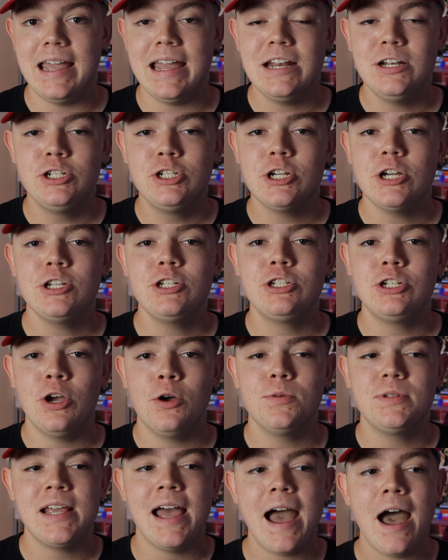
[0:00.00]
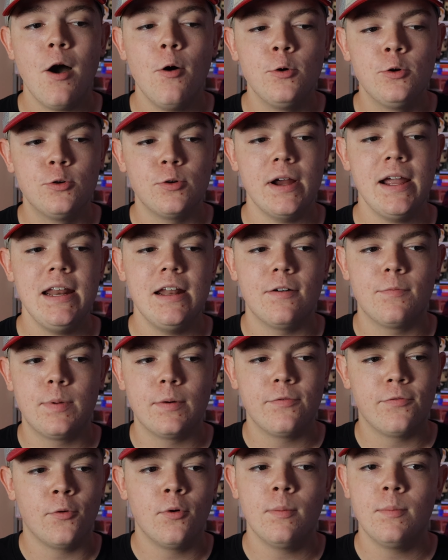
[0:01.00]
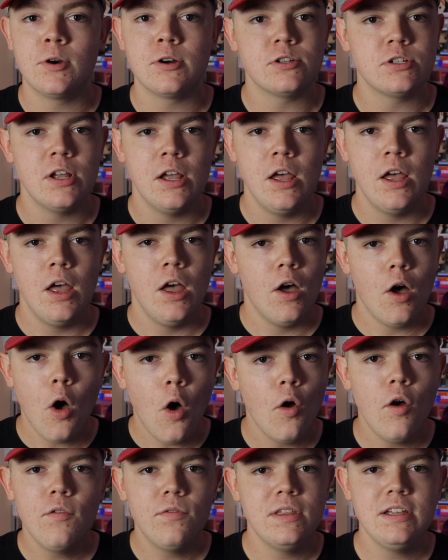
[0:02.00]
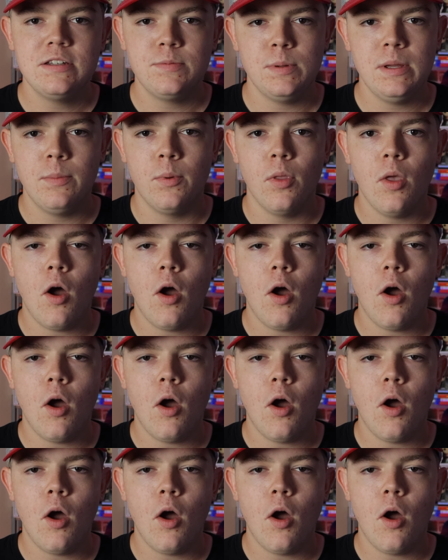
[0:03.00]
It just shows how great of performers all of these people